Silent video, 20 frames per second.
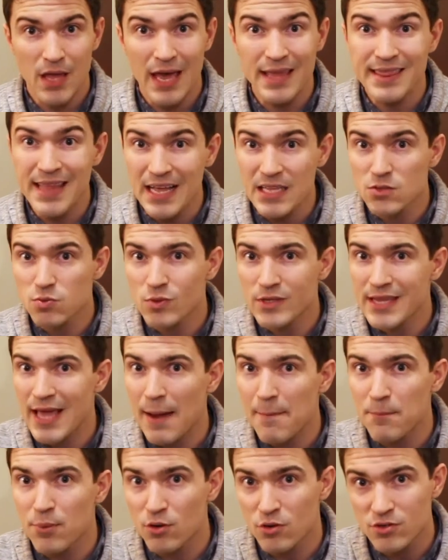And that's what
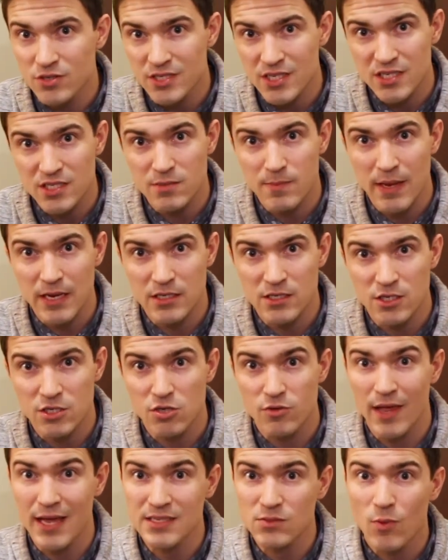that person's meant to
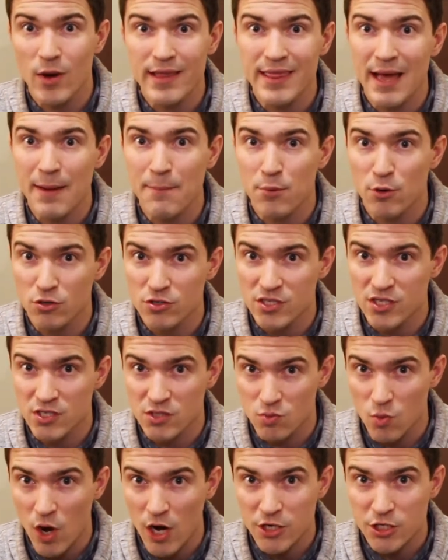do. That's why that
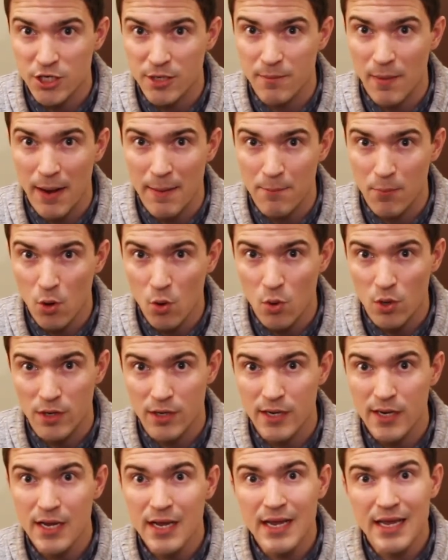person's watching my
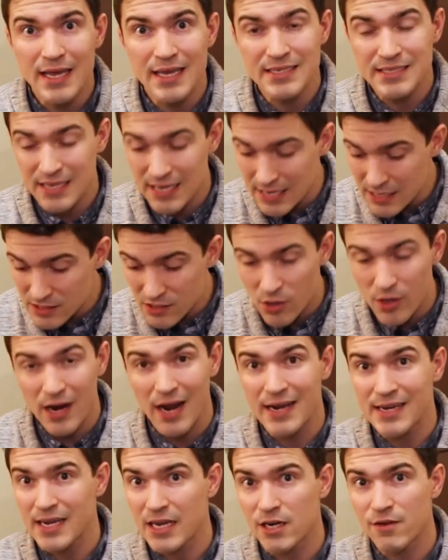board is he's going
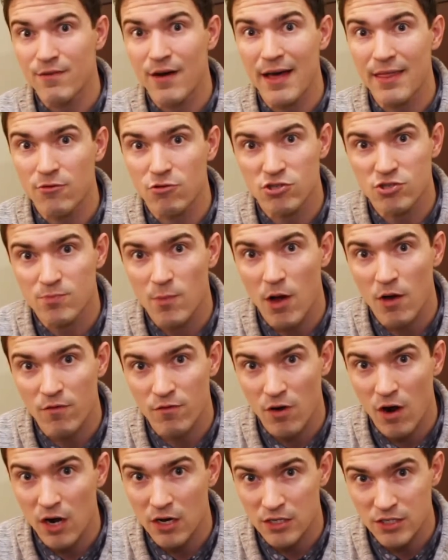to identify those
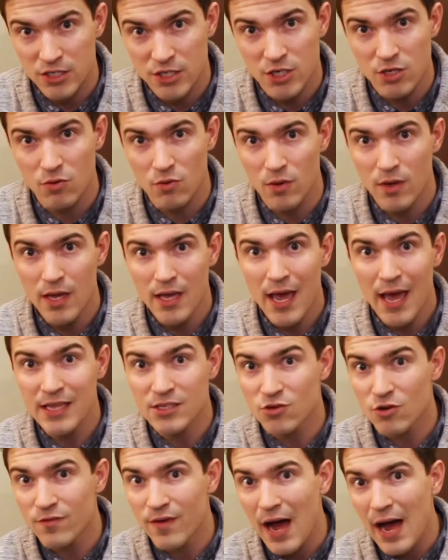small frogs too.
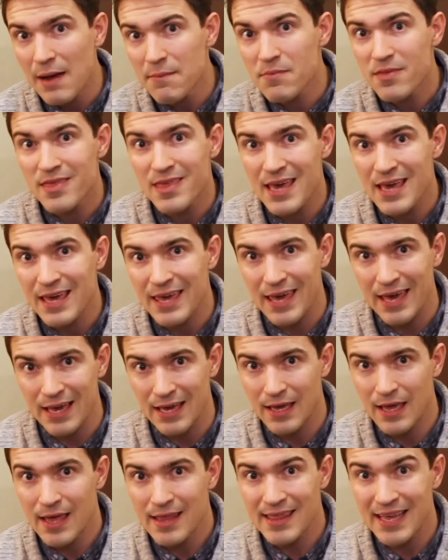And so if I'm
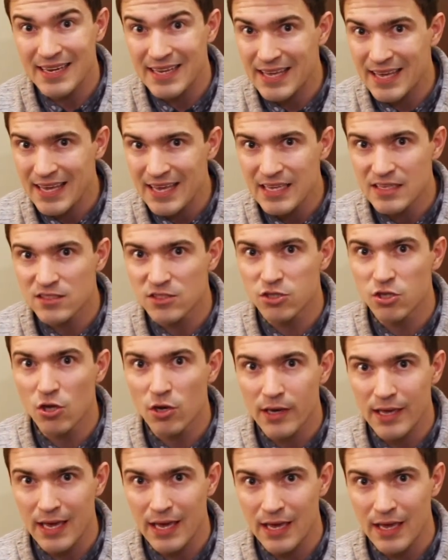thinking that he's
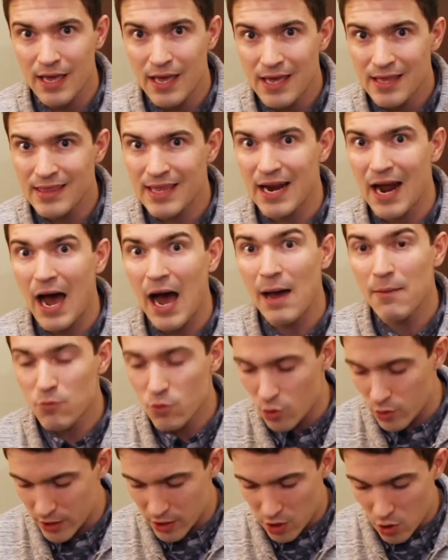looking, then
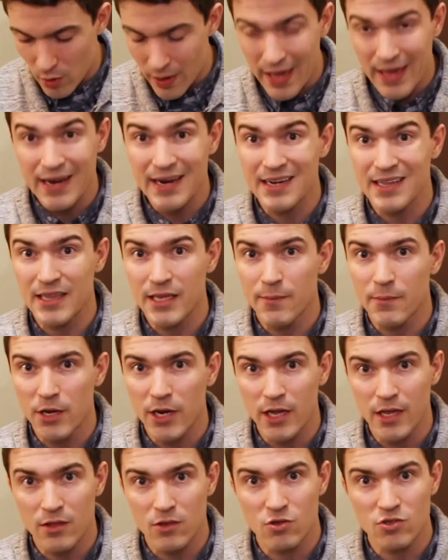I'm going to go ahead and
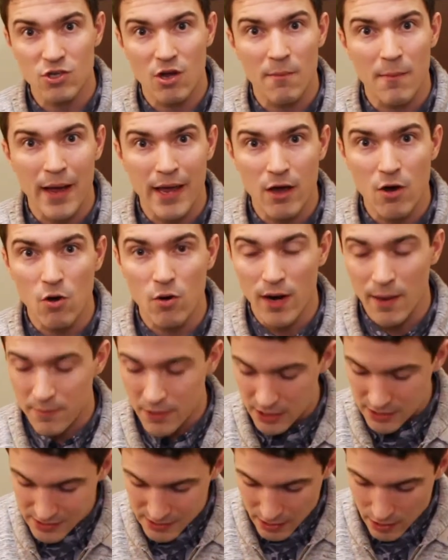eliminate those on my own. I'm
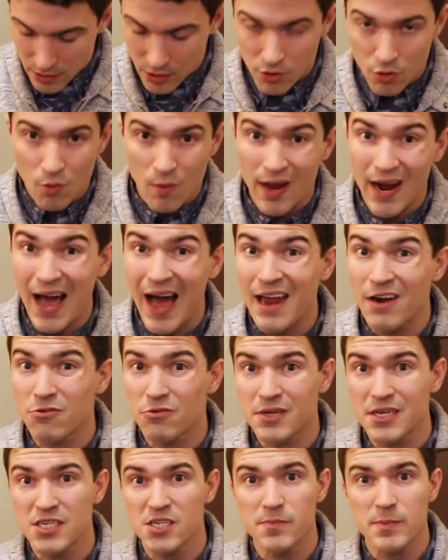going to say, you know what? I
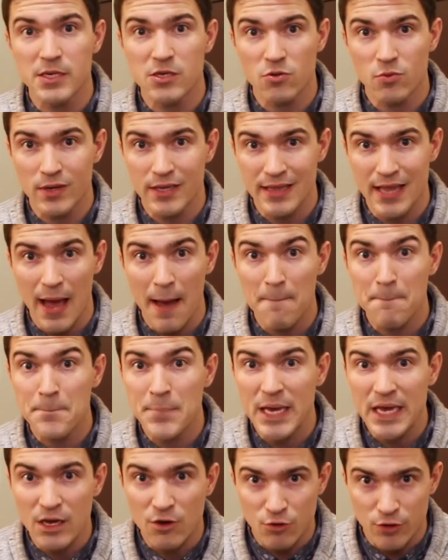don't need to be doing
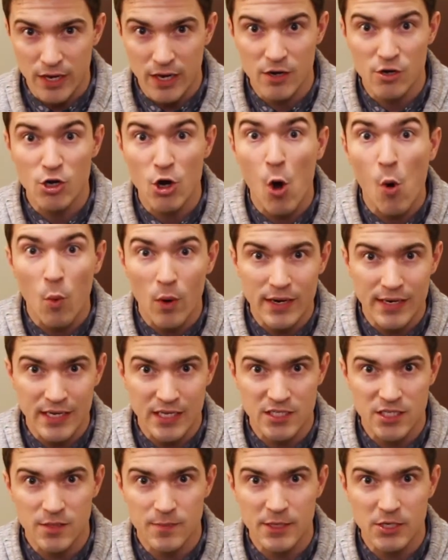that. Period. No one
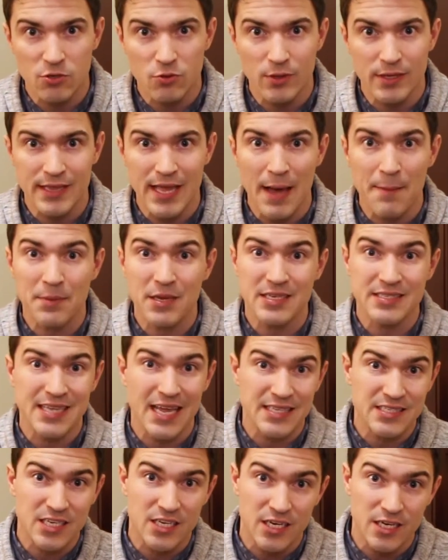needs to be doing that because
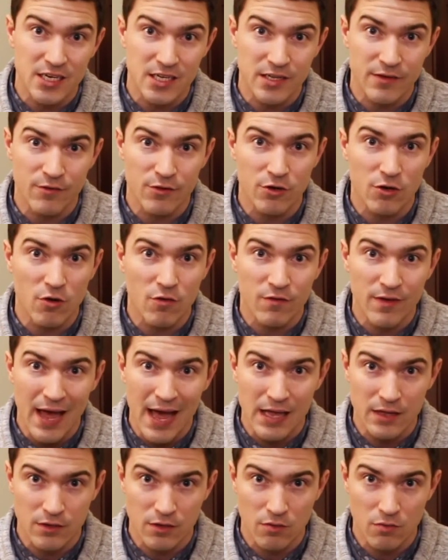that's going to deliver no
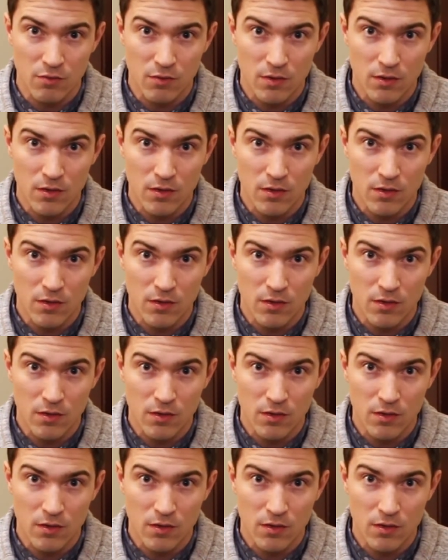value.